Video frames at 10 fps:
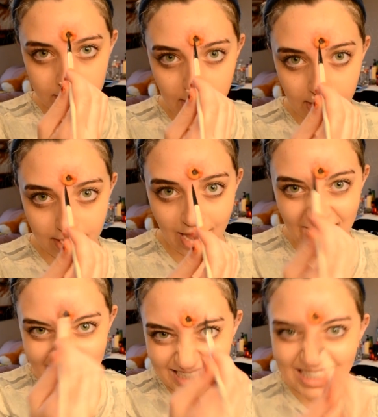Take that
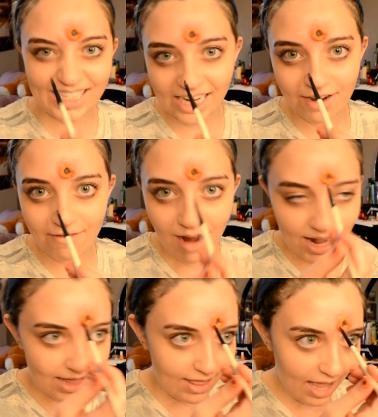and stick it right
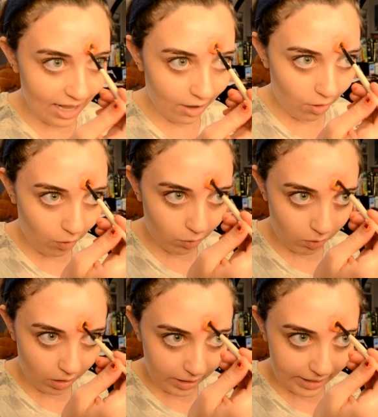in that
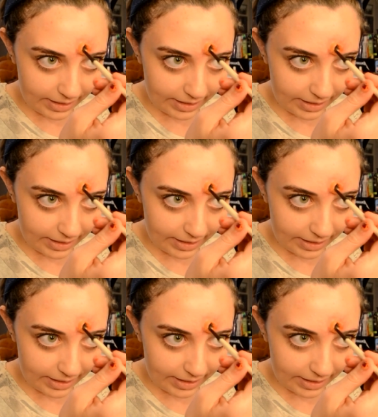hole.